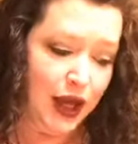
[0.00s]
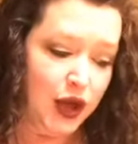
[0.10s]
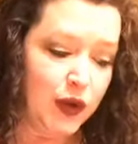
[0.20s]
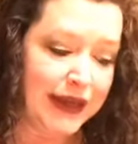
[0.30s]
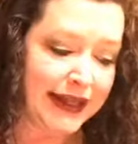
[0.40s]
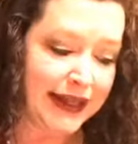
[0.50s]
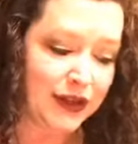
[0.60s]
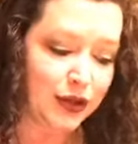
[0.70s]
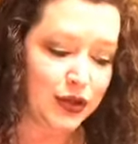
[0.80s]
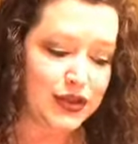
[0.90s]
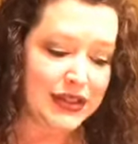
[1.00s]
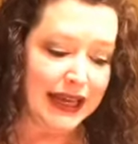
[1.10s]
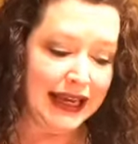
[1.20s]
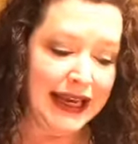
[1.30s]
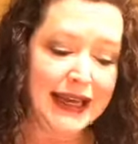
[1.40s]
who heals
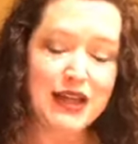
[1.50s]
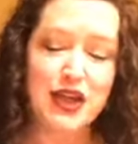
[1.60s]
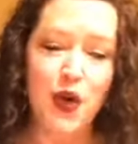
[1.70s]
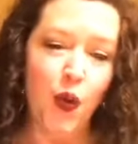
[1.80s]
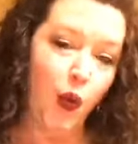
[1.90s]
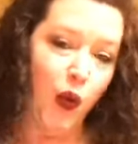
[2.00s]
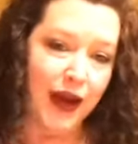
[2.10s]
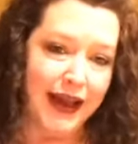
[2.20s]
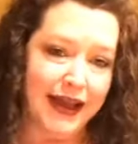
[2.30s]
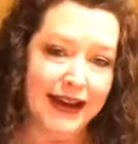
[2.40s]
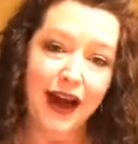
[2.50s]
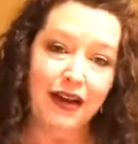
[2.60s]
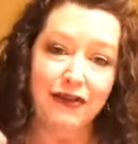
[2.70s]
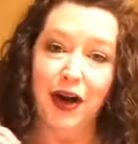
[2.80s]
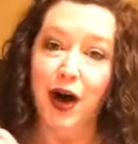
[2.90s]
each one
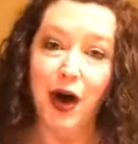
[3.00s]
of